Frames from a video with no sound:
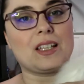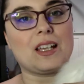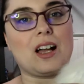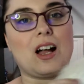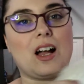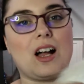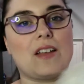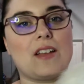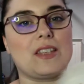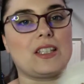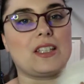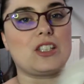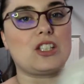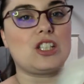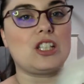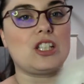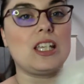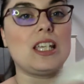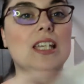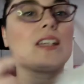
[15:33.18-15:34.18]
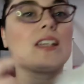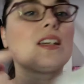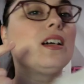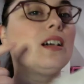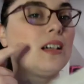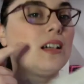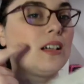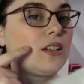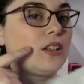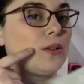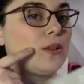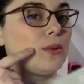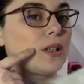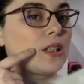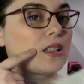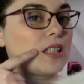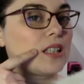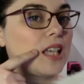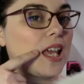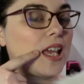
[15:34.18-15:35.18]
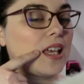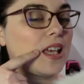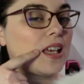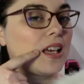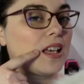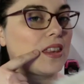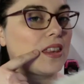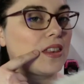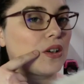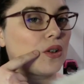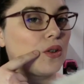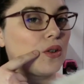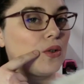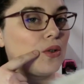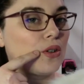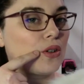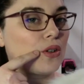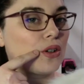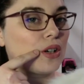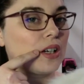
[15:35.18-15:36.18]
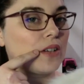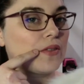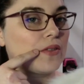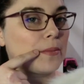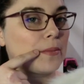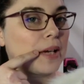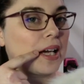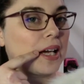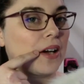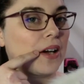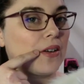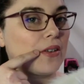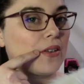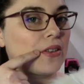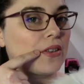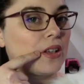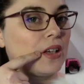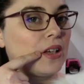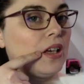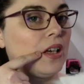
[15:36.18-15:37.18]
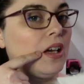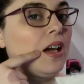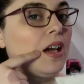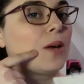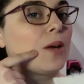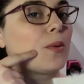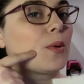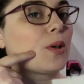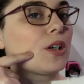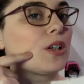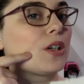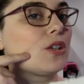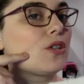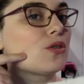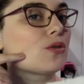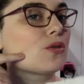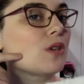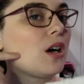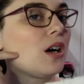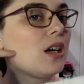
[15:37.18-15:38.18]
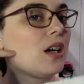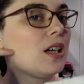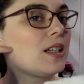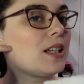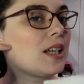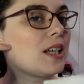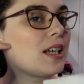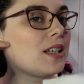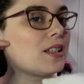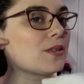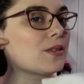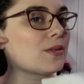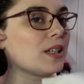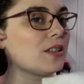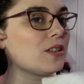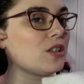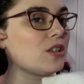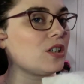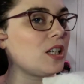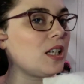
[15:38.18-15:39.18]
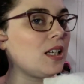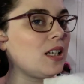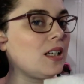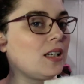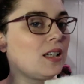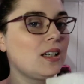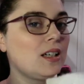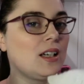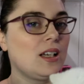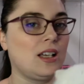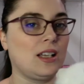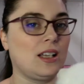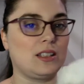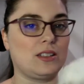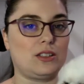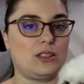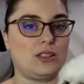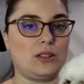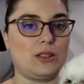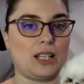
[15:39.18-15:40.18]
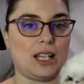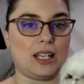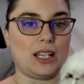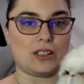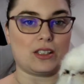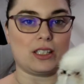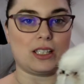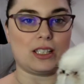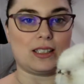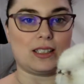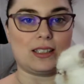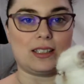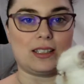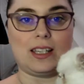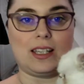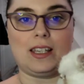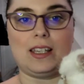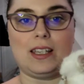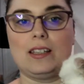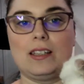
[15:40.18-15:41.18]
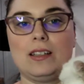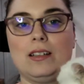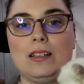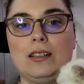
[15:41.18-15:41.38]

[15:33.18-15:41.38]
on the cheek, you want to take the corner of the mouth and we're going to draw a nice round cheek. And so you can actually see,